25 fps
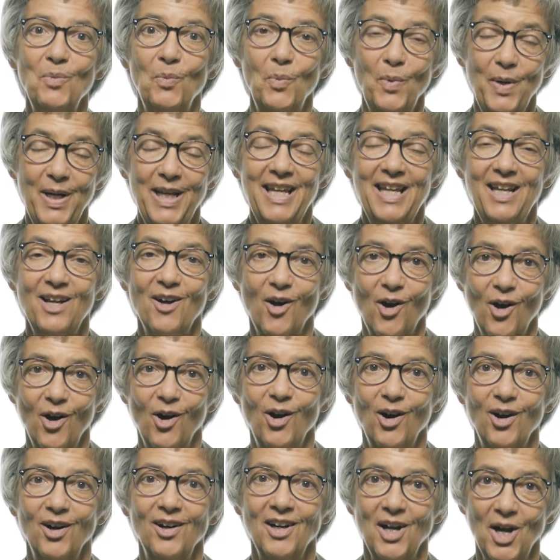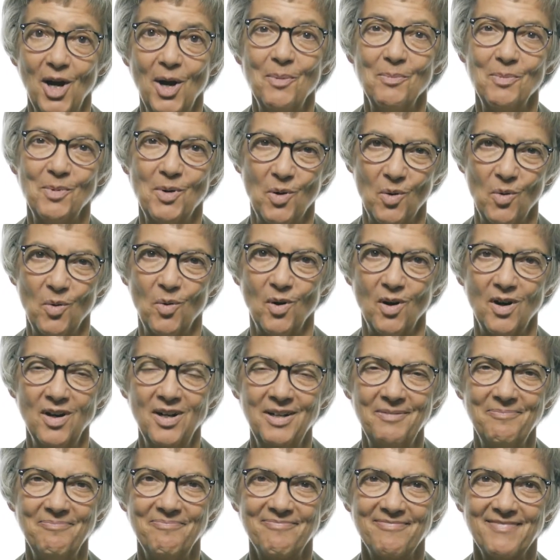we are UMCOR.
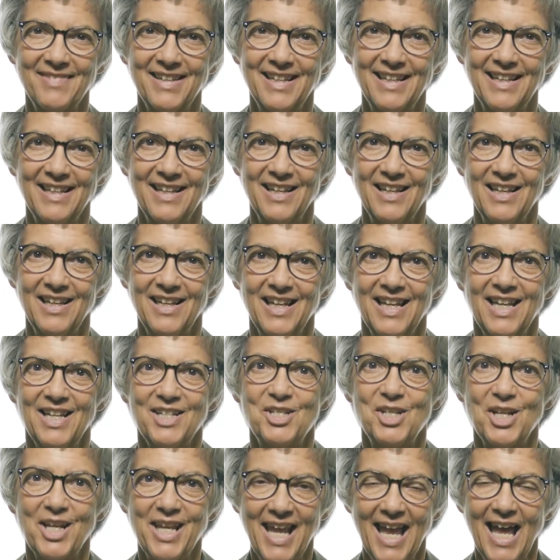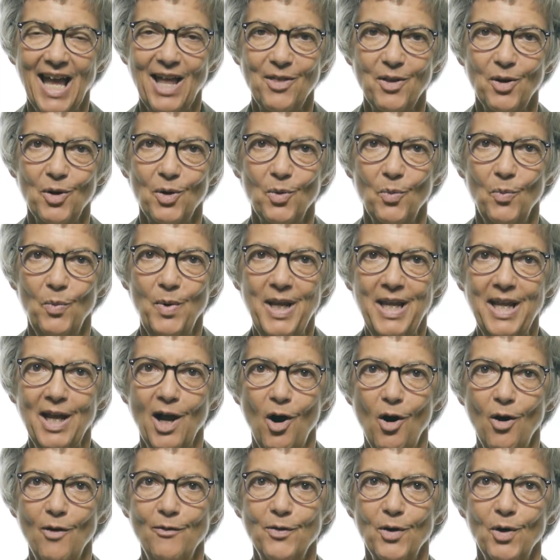Together, we
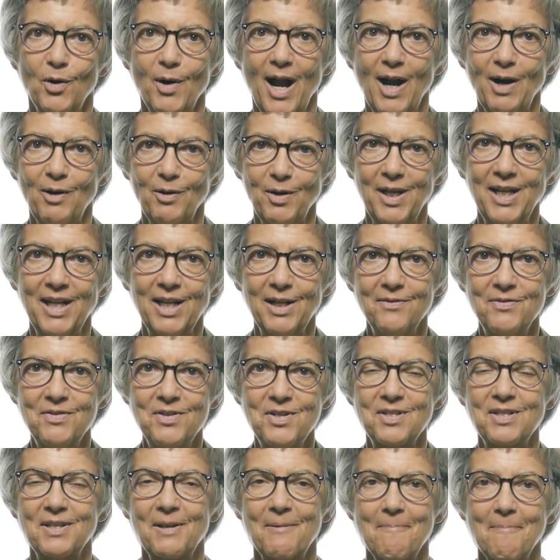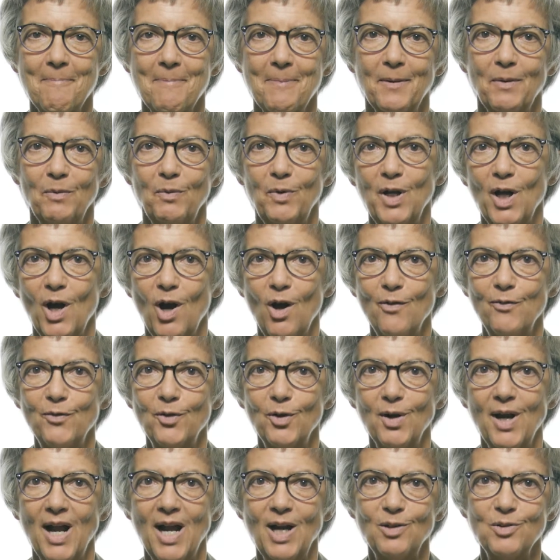offer our gifts, we
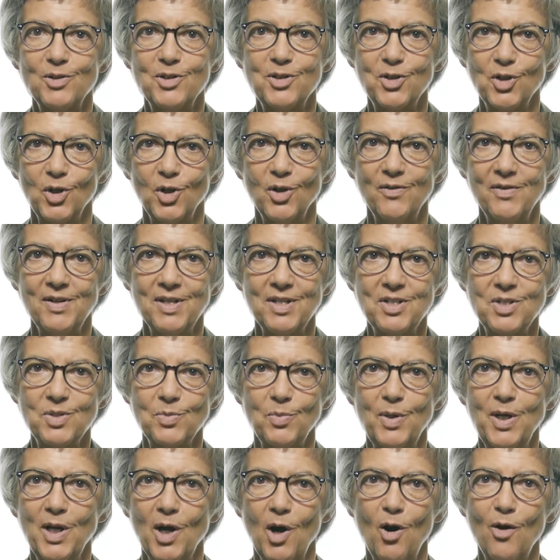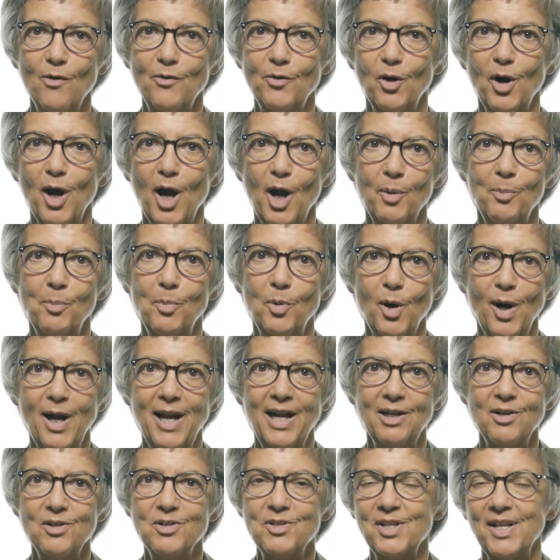offer our service, we offer our
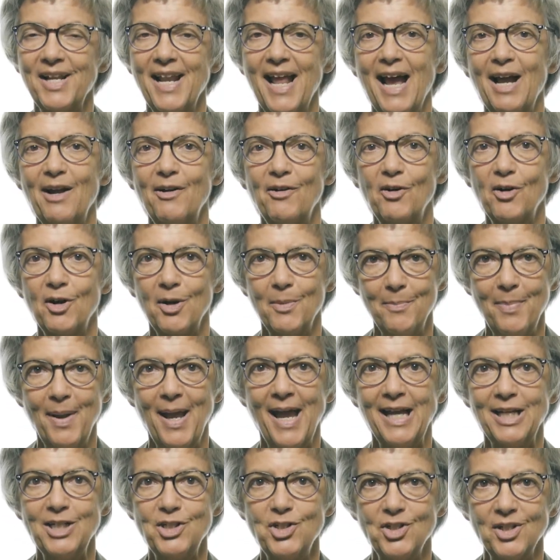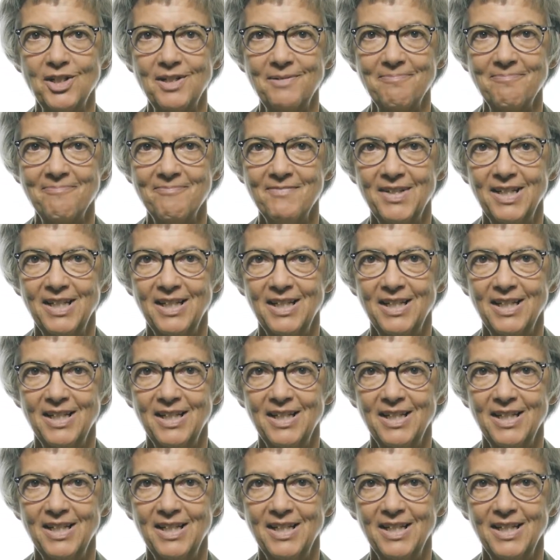prayers and our compassion.